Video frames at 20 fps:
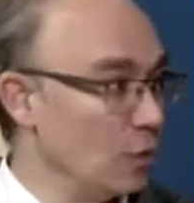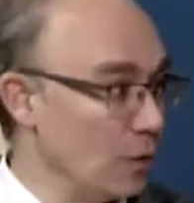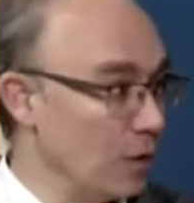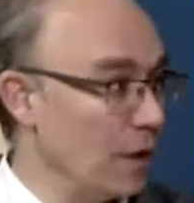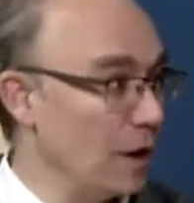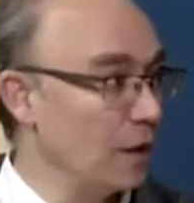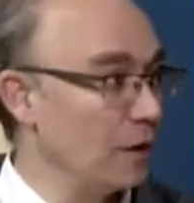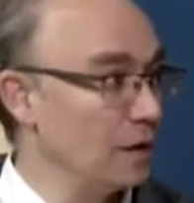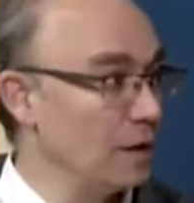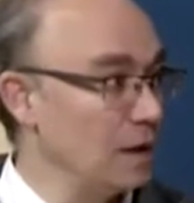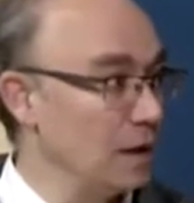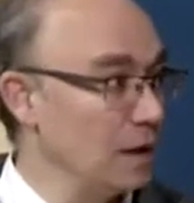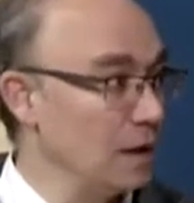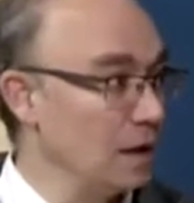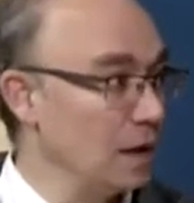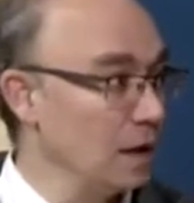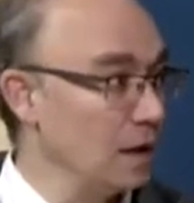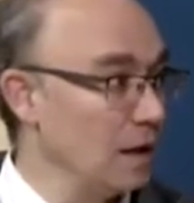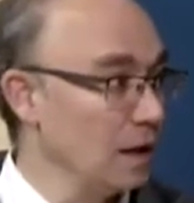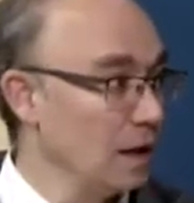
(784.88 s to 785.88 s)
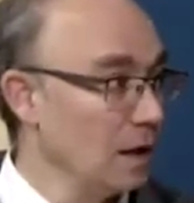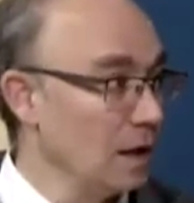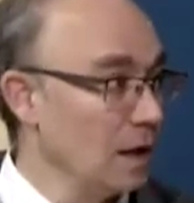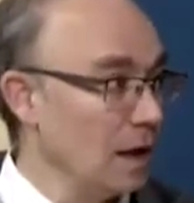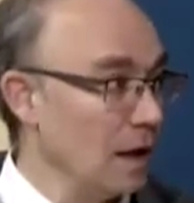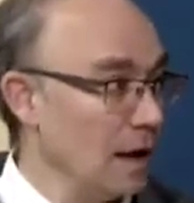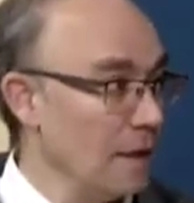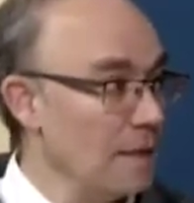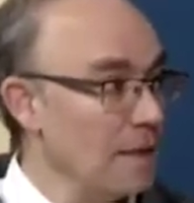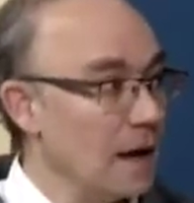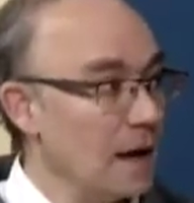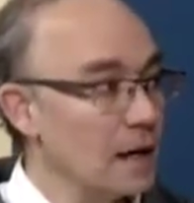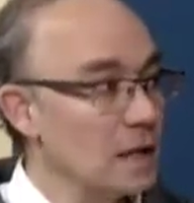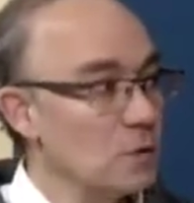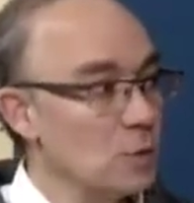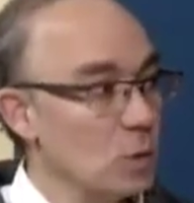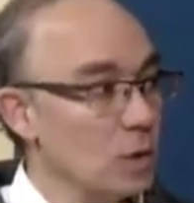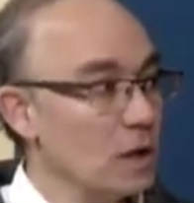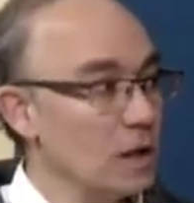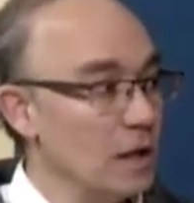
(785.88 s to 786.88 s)
to their DNA, and that
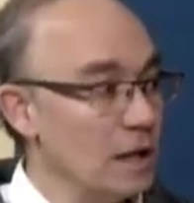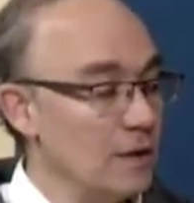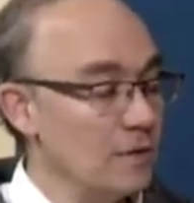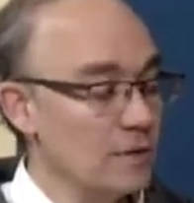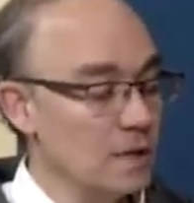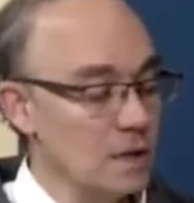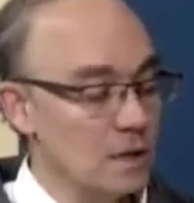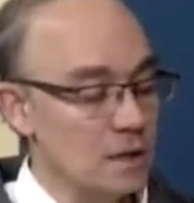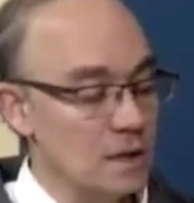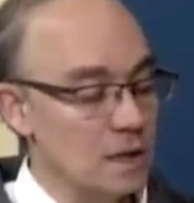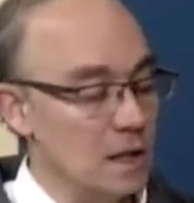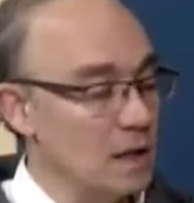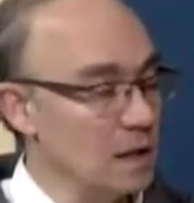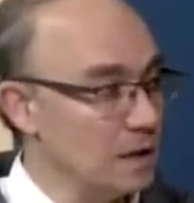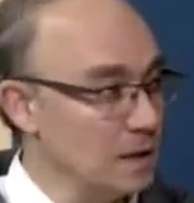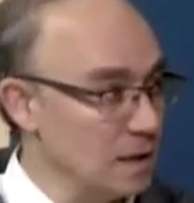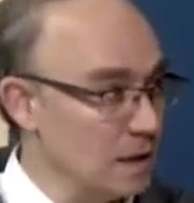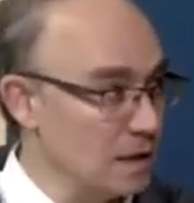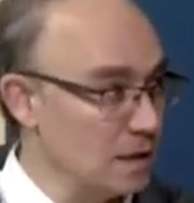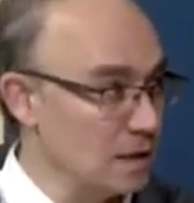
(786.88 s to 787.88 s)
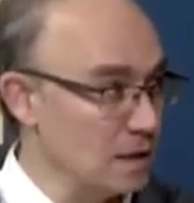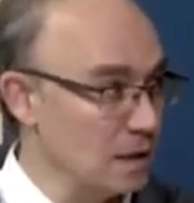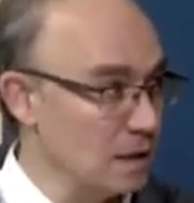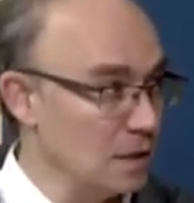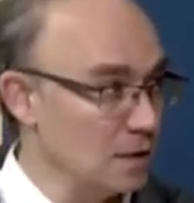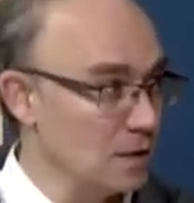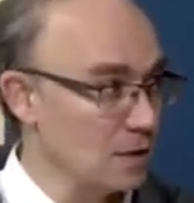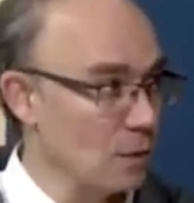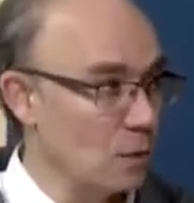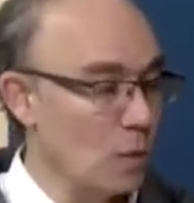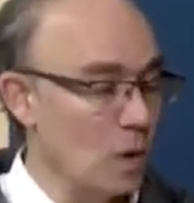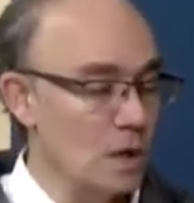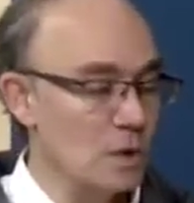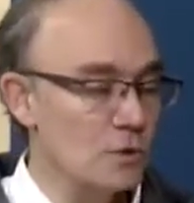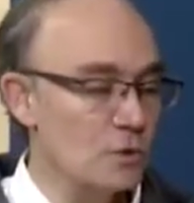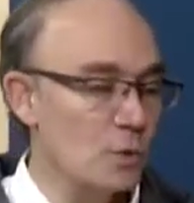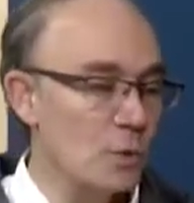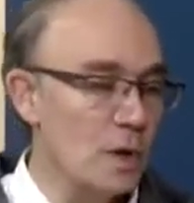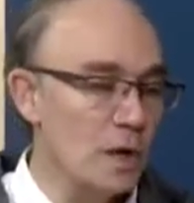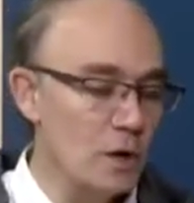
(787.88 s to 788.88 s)
is what gives us the ethnicity. So
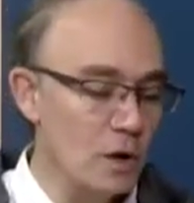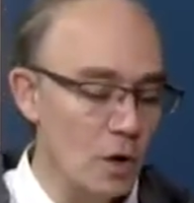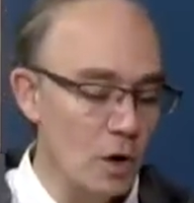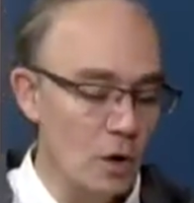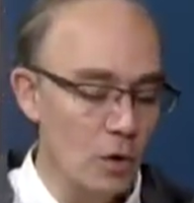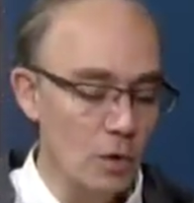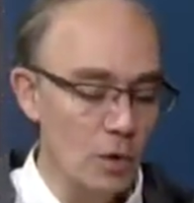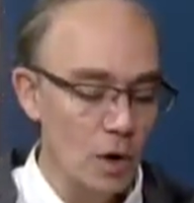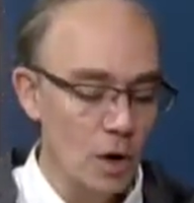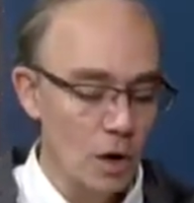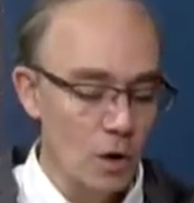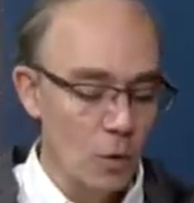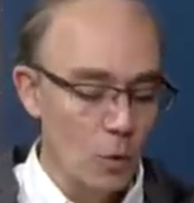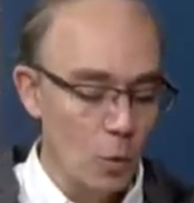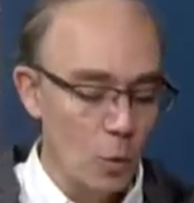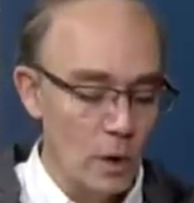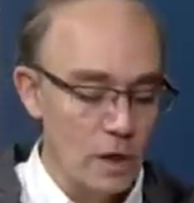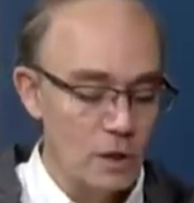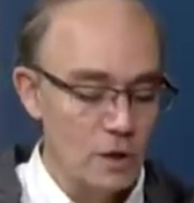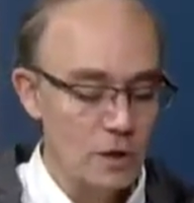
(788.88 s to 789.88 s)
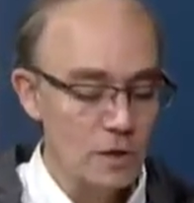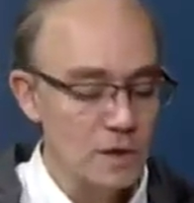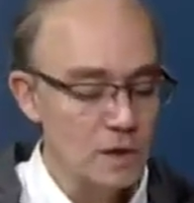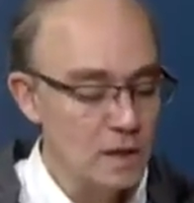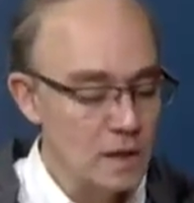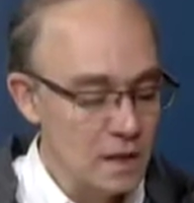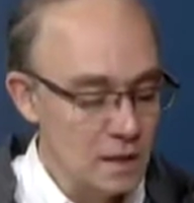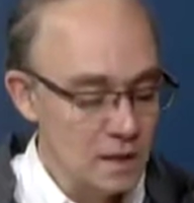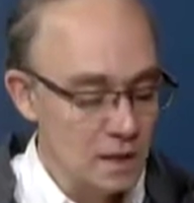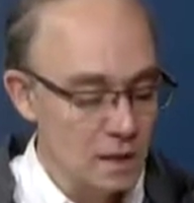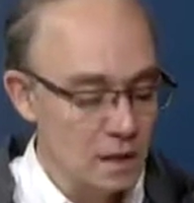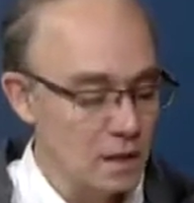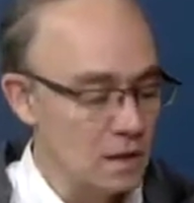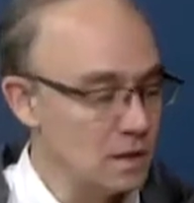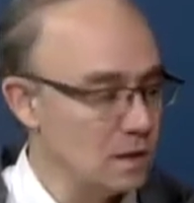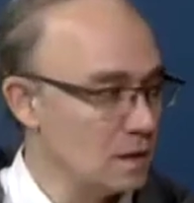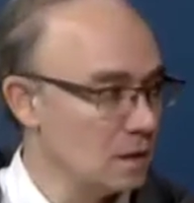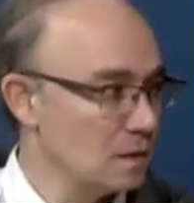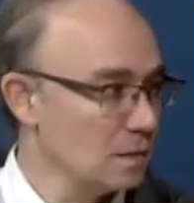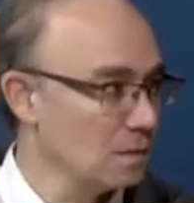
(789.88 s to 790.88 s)
once we know which
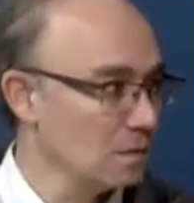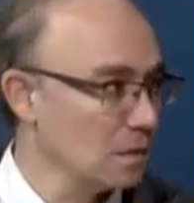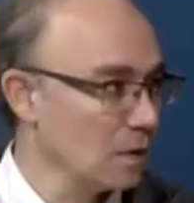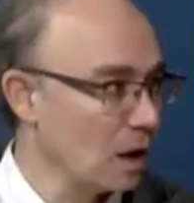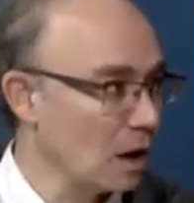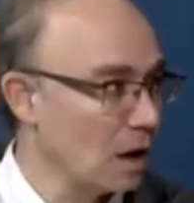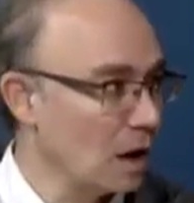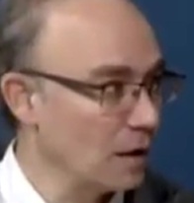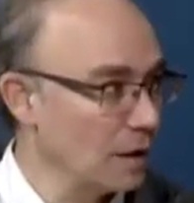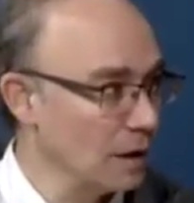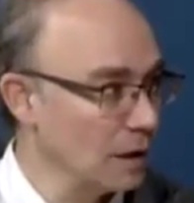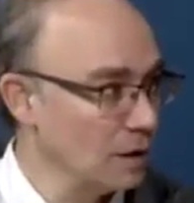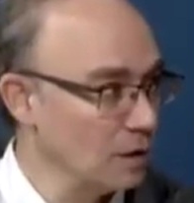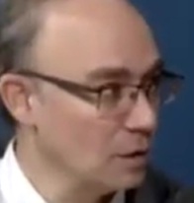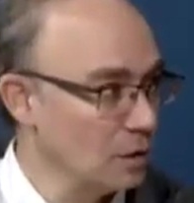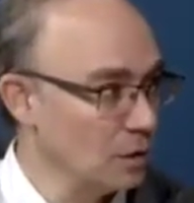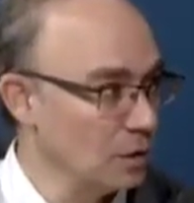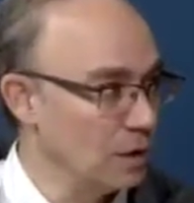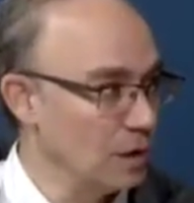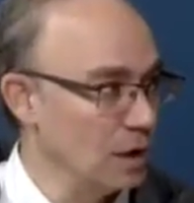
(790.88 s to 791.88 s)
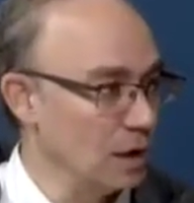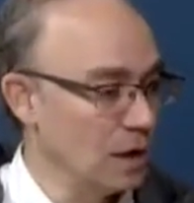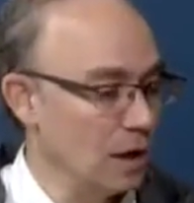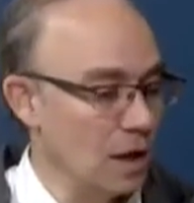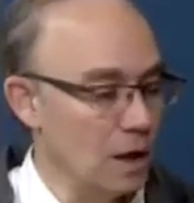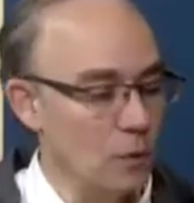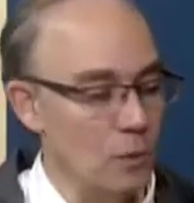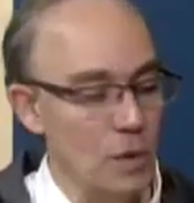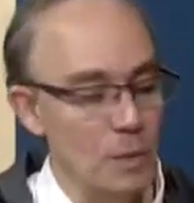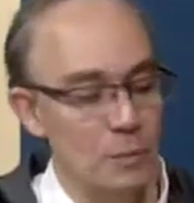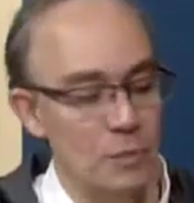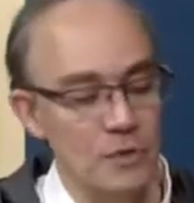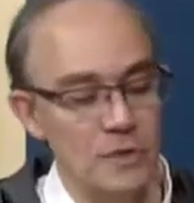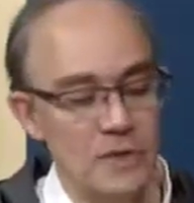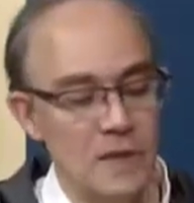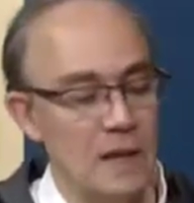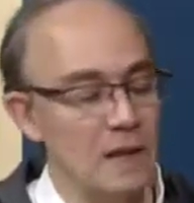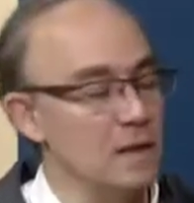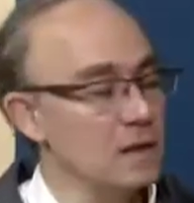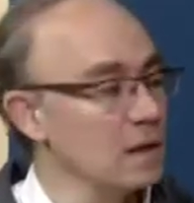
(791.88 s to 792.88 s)
ethnicities are in your DNA, we
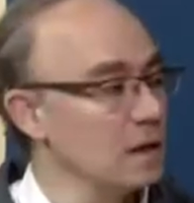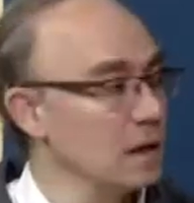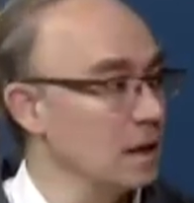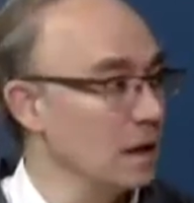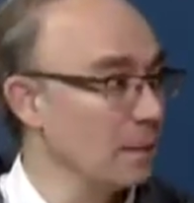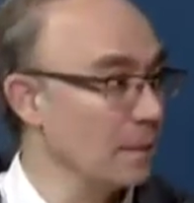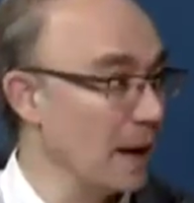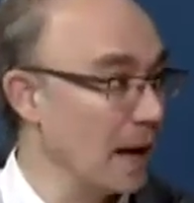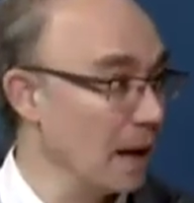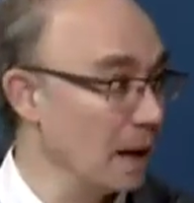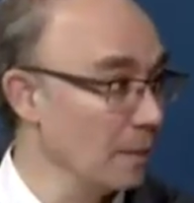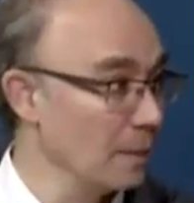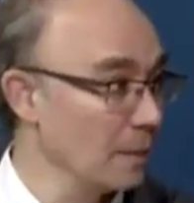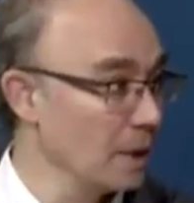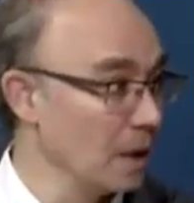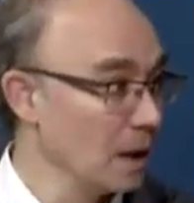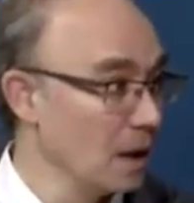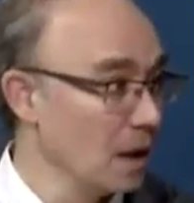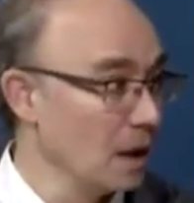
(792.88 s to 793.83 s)
present it in a map.